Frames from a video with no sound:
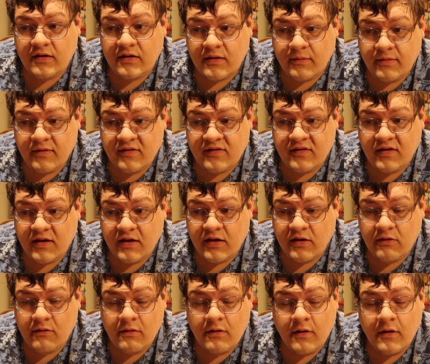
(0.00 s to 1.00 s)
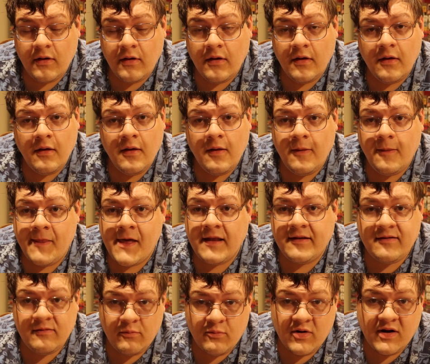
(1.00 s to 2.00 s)
WCQ,
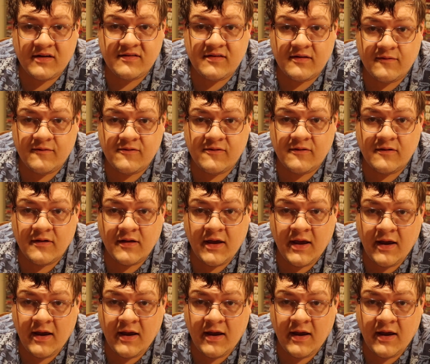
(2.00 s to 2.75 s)
that's impressive.